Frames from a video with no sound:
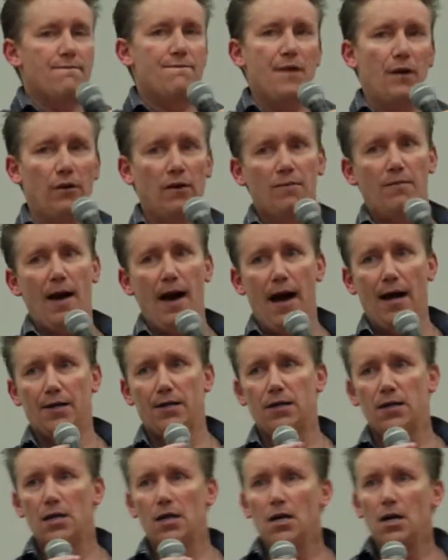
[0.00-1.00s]
Very bad.
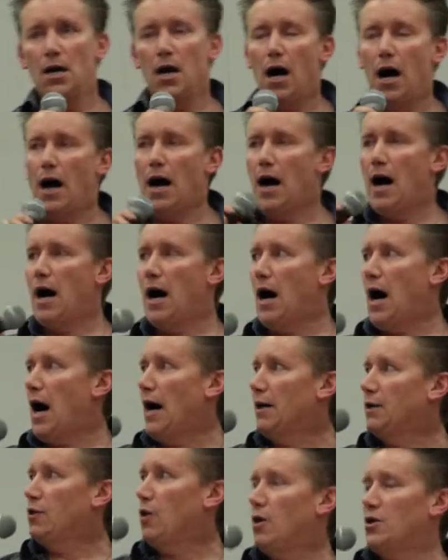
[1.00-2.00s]

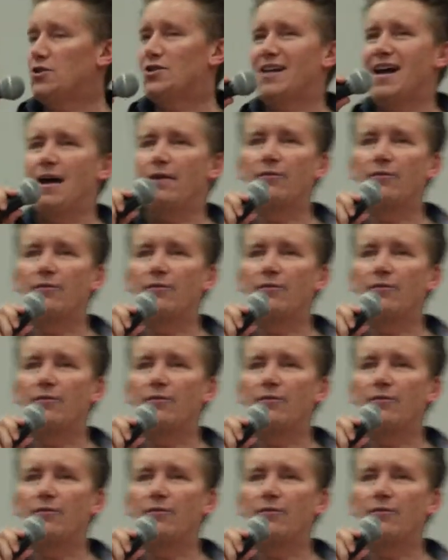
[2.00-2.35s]
I lost